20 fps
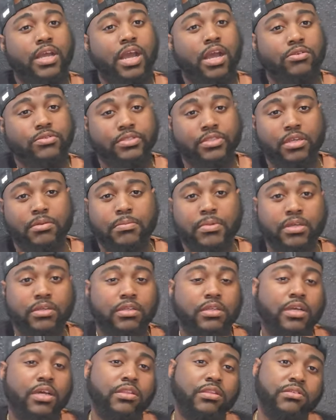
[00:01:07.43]
how some
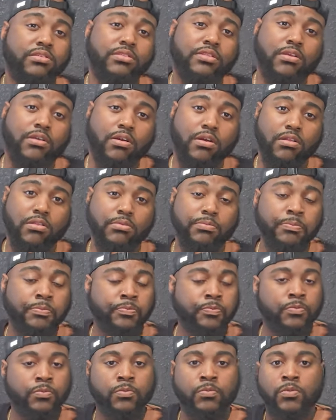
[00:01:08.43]
others call
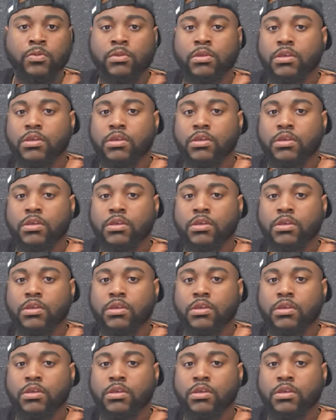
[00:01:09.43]
them,